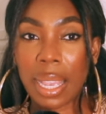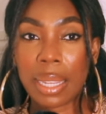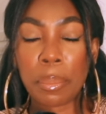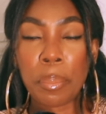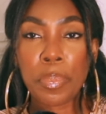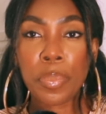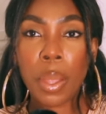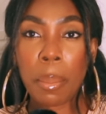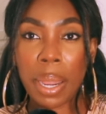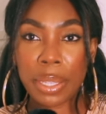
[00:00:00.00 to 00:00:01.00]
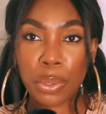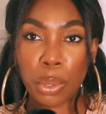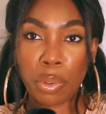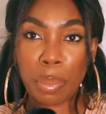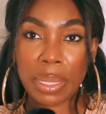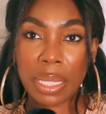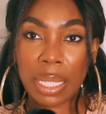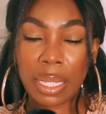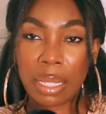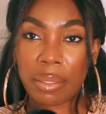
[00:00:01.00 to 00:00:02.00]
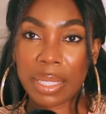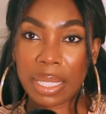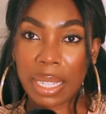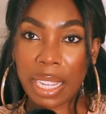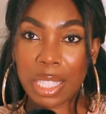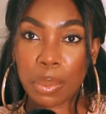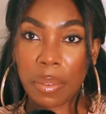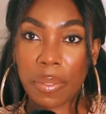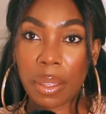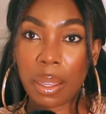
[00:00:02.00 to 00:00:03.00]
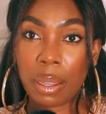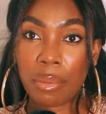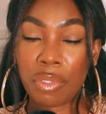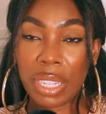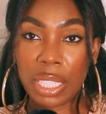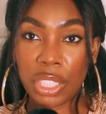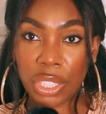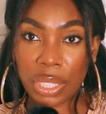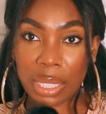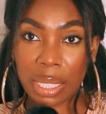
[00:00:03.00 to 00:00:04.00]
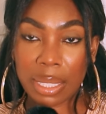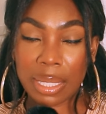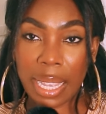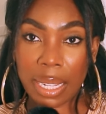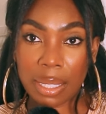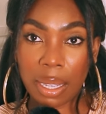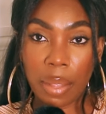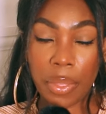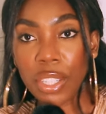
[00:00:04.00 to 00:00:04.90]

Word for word: And my story particularly resonates with the religious sector,